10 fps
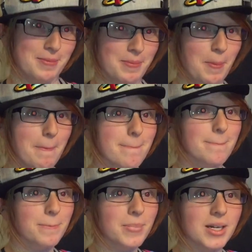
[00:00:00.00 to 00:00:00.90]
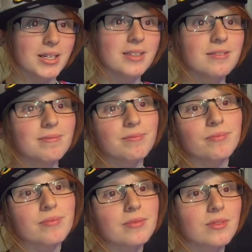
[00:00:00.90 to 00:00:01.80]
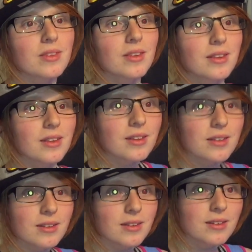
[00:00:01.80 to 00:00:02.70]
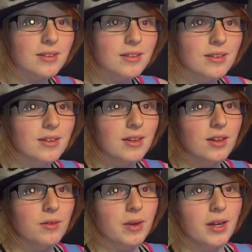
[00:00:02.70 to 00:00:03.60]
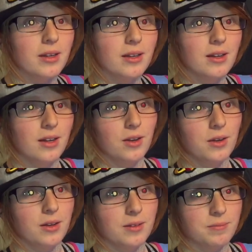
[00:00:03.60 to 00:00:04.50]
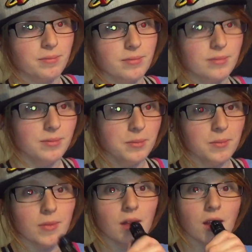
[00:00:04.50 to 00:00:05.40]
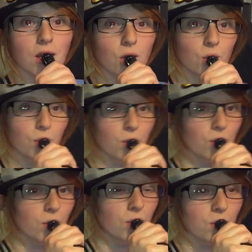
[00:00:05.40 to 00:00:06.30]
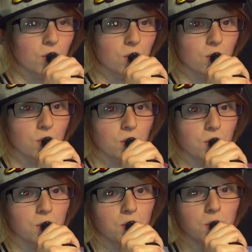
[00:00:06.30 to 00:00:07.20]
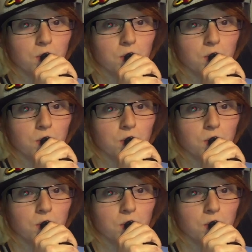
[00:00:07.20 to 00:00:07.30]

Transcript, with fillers: I like I like all the Resident Evils. That's why I bought this one, but it's amazing. Right. Anyways, guys, we're gonna get ready to start the pizza.